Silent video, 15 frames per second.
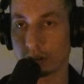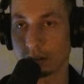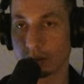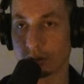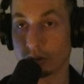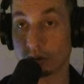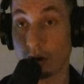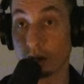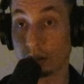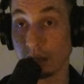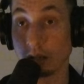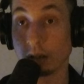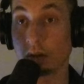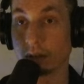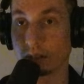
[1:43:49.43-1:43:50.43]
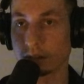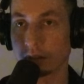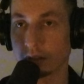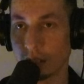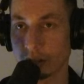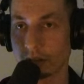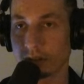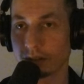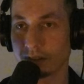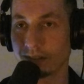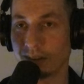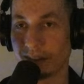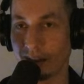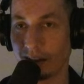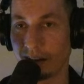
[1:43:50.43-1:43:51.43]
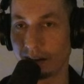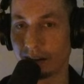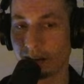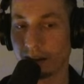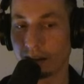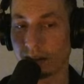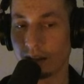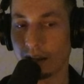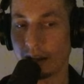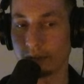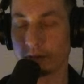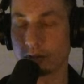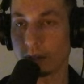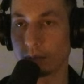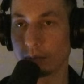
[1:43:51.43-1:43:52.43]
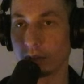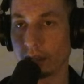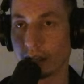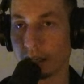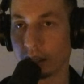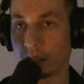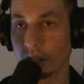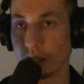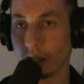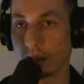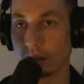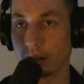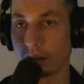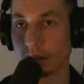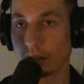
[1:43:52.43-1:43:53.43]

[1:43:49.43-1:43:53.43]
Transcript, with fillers: strong egoic structures that have trouble letting go.